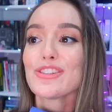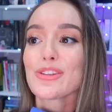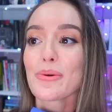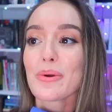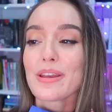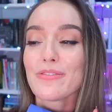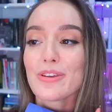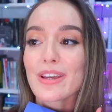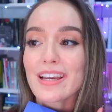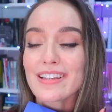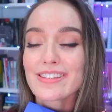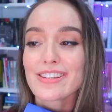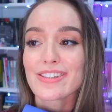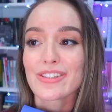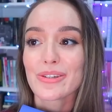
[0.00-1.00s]
so if you
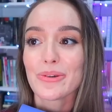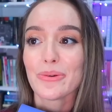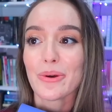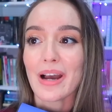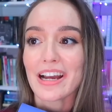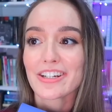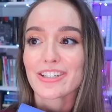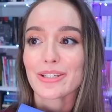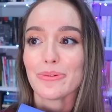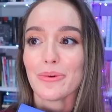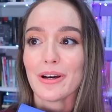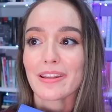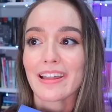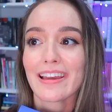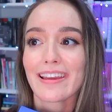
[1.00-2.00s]
guys do actually
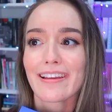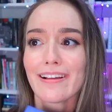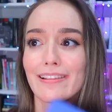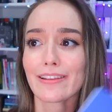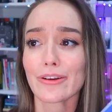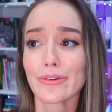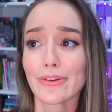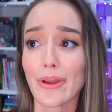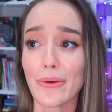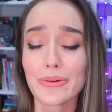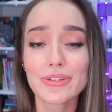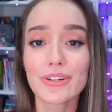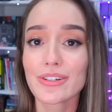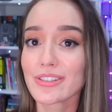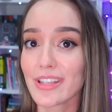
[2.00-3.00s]
want like a little
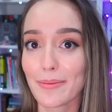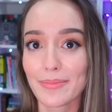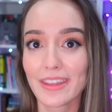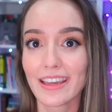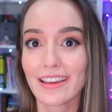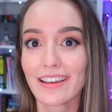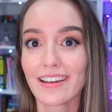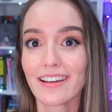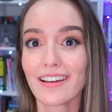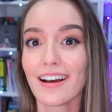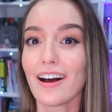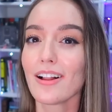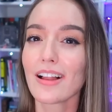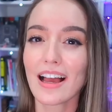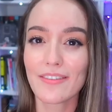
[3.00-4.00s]
note or something,
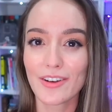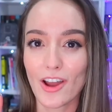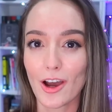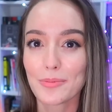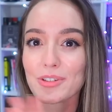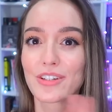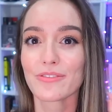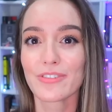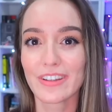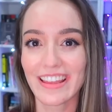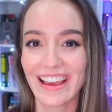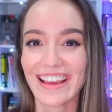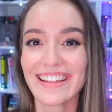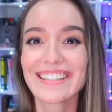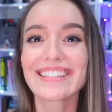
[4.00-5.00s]
I'll have an option for
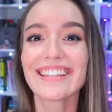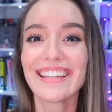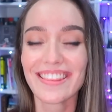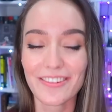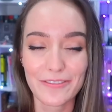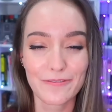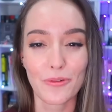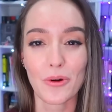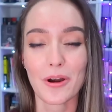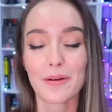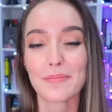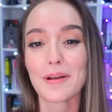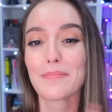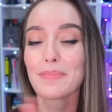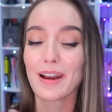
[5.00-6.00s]
that in the
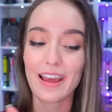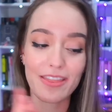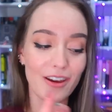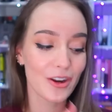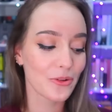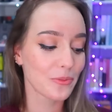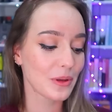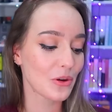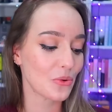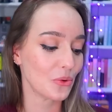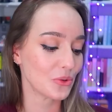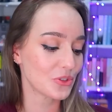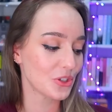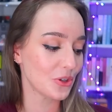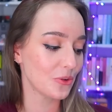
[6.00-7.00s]
form, but I thought it would be
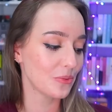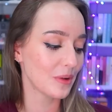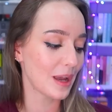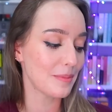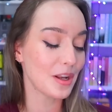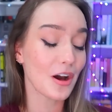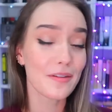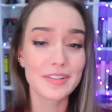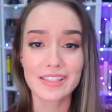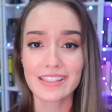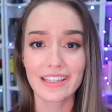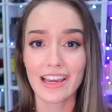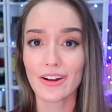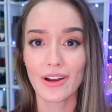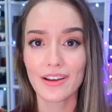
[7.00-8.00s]
cool too. I mean,
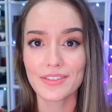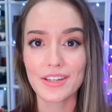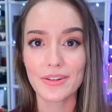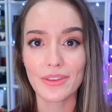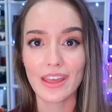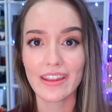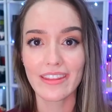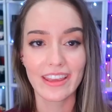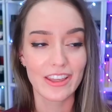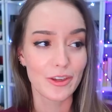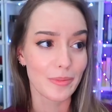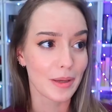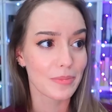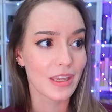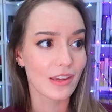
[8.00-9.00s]
obviously I don't have to do that, like you
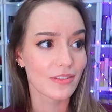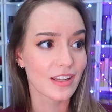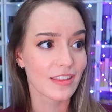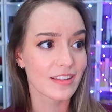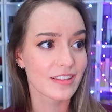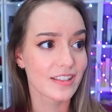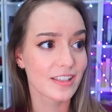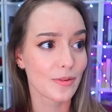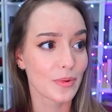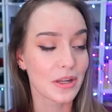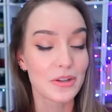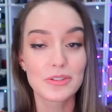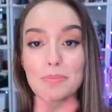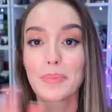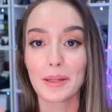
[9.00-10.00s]
might be gifting this to someone
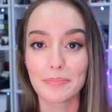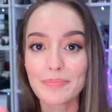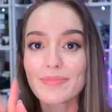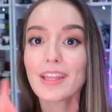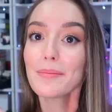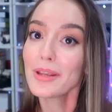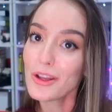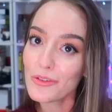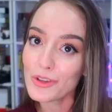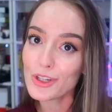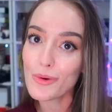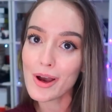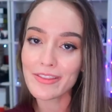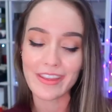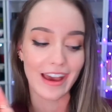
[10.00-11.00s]
else, but let me know if
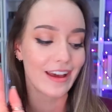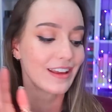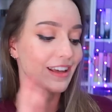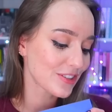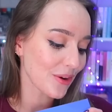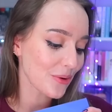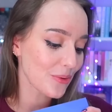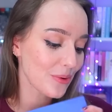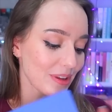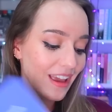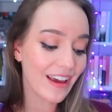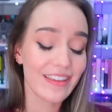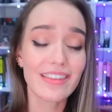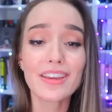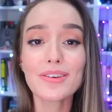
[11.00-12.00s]
you want that. So
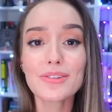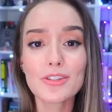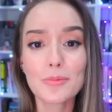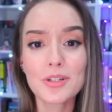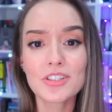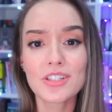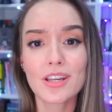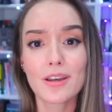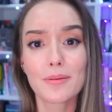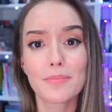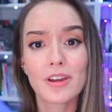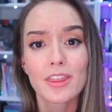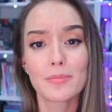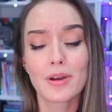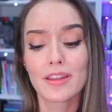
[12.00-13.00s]
yeah, thank you so much to
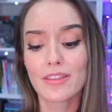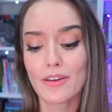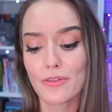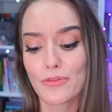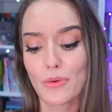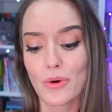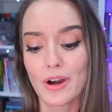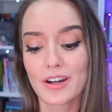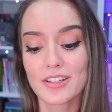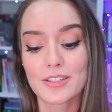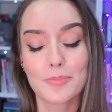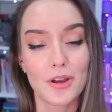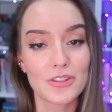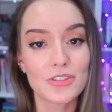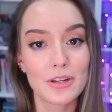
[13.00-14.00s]
Book the Month for
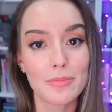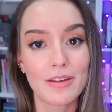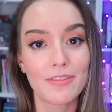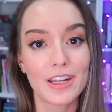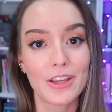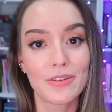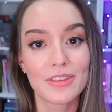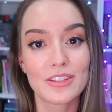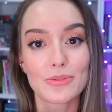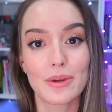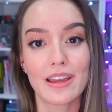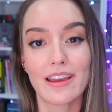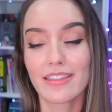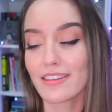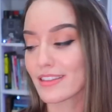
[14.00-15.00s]
sponsoring my video in this
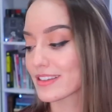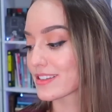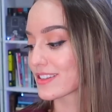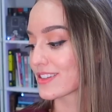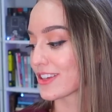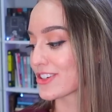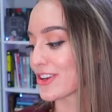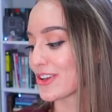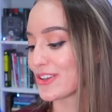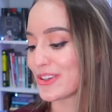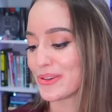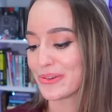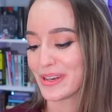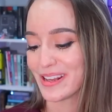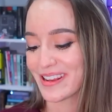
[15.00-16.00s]
way. I think this is such a
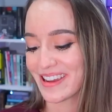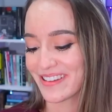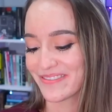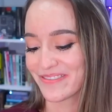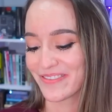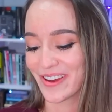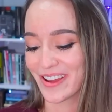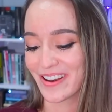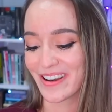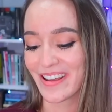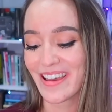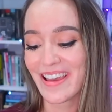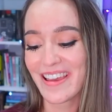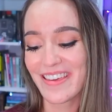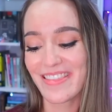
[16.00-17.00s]
unique and fun
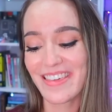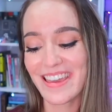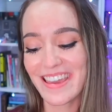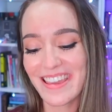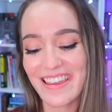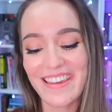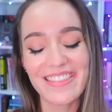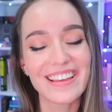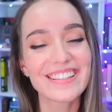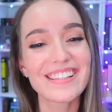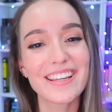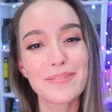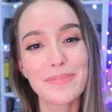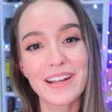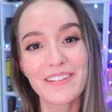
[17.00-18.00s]
thing that's
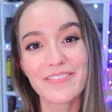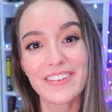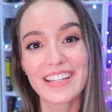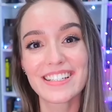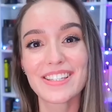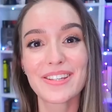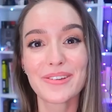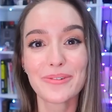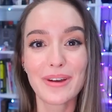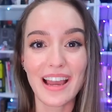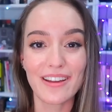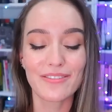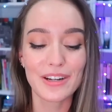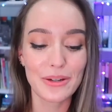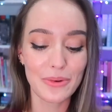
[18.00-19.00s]
like a benefit to
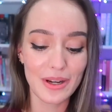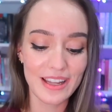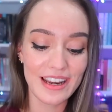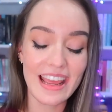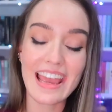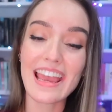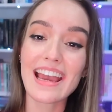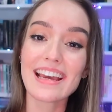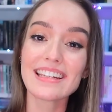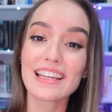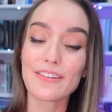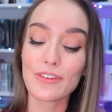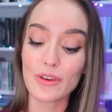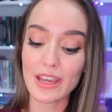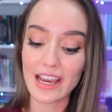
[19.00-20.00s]
everyone. And
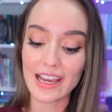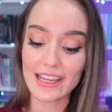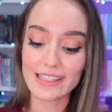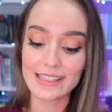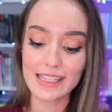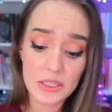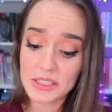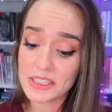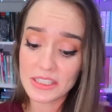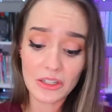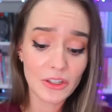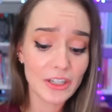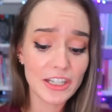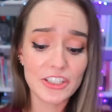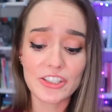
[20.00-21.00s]
if you guys
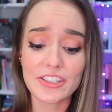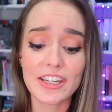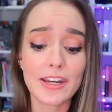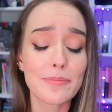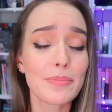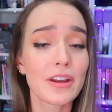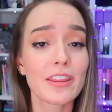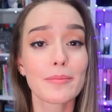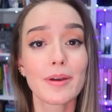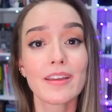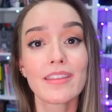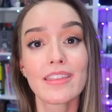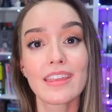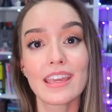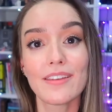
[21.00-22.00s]
still are interested in Book of the
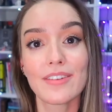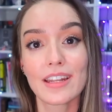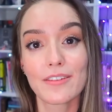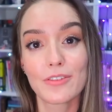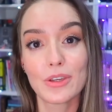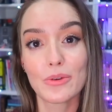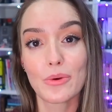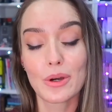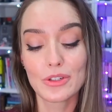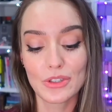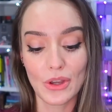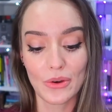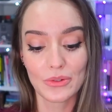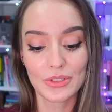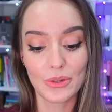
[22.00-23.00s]
Month, even if you
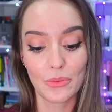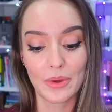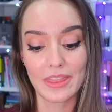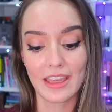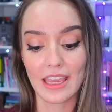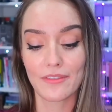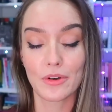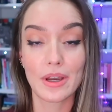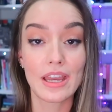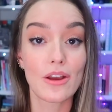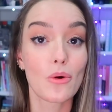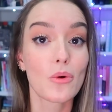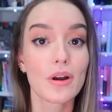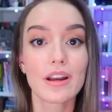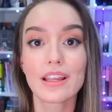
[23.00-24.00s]
don't win the giveaway
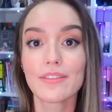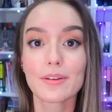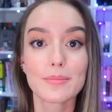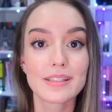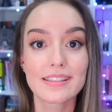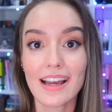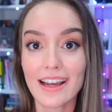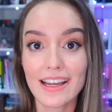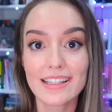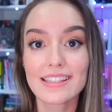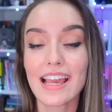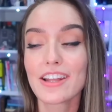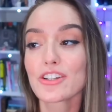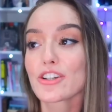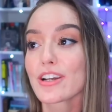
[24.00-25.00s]
or even besides
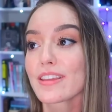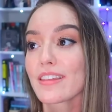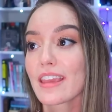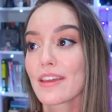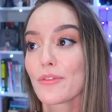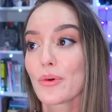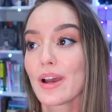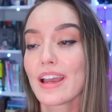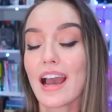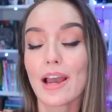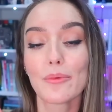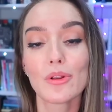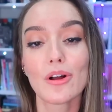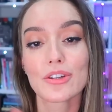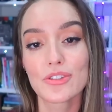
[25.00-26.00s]
entering the giveaway, I
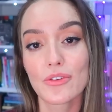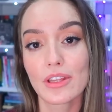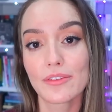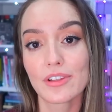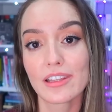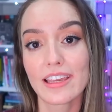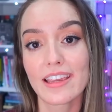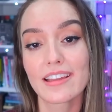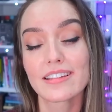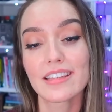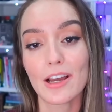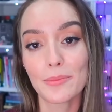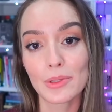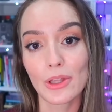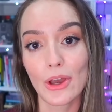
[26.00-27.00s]
will also leave a link
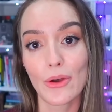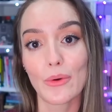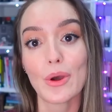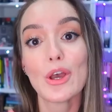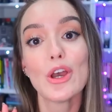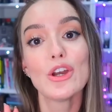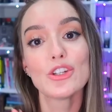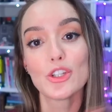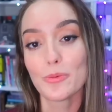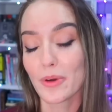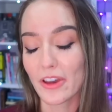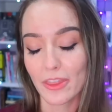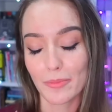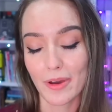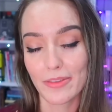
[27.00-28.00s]
down below to
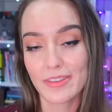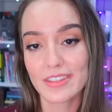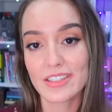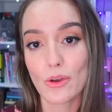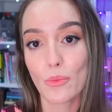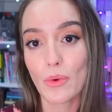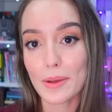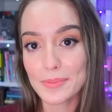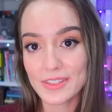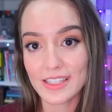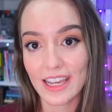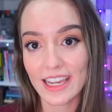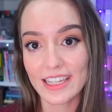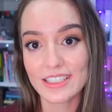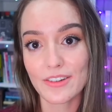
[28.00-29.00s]
Book of the Month's
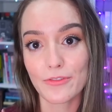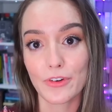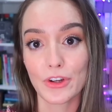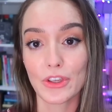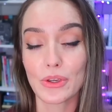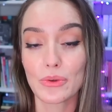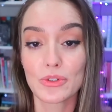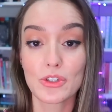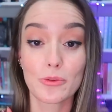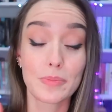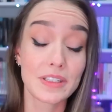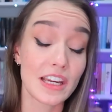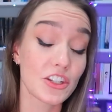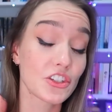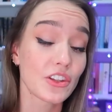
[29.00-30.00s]
website for you to
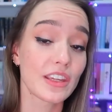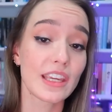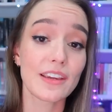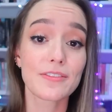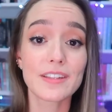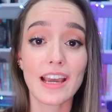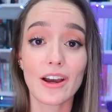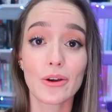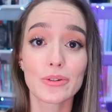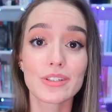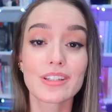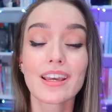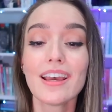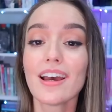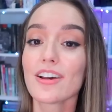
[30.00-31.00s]
potentially gift
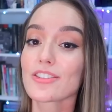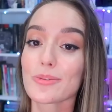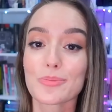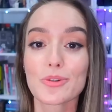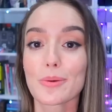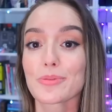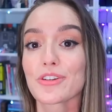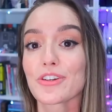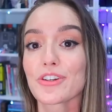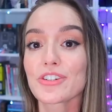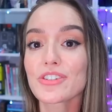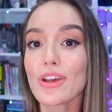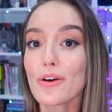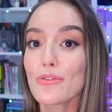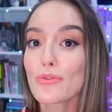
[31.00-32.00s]
out a subscription
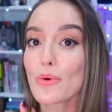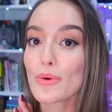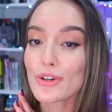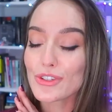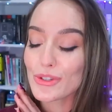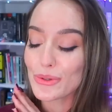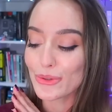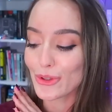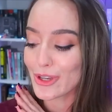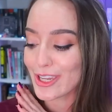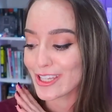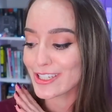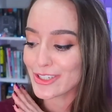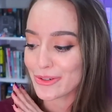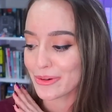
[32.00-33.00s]
yourself or to look
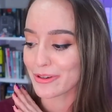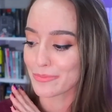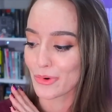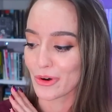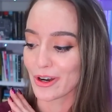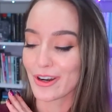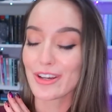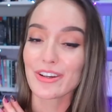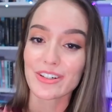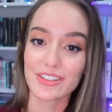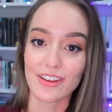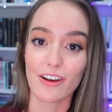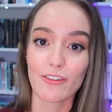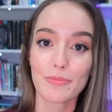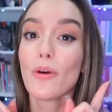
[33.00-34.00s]
into it more
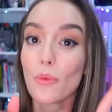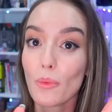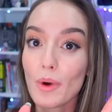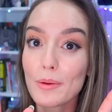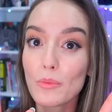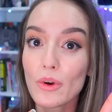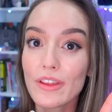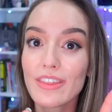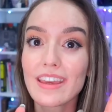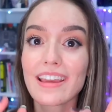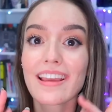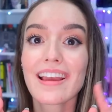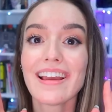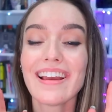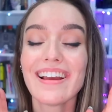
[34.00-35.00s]
yourself. One more
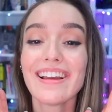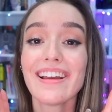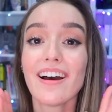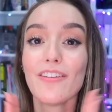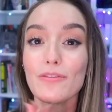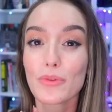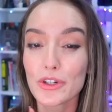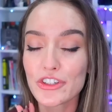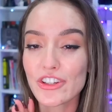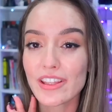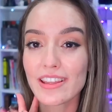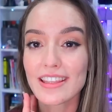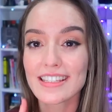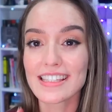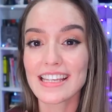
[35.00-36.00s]
thing,
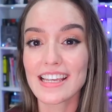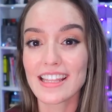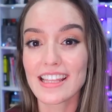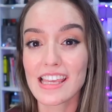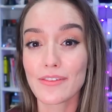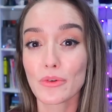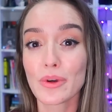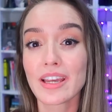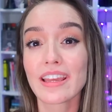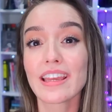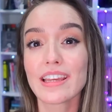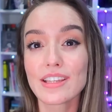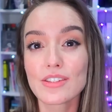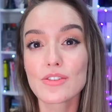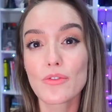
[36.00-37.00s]
unfortunately this giveaway
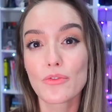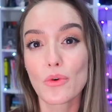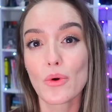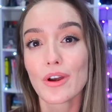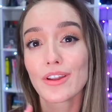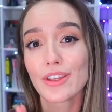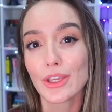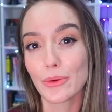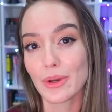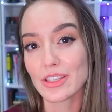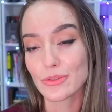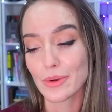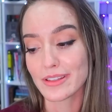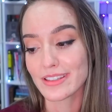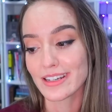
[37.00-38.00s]
is for
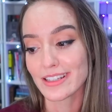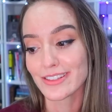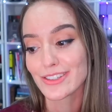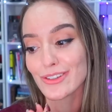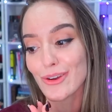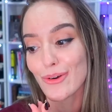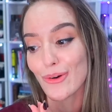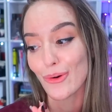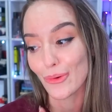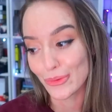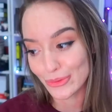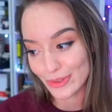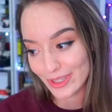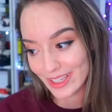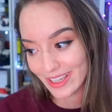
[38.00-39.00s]
US residents
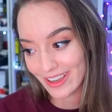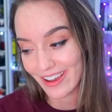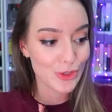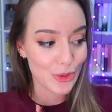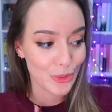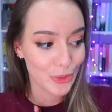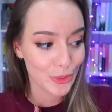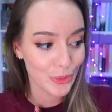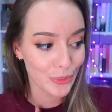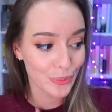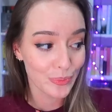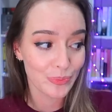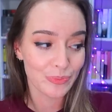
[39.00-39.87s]
only, so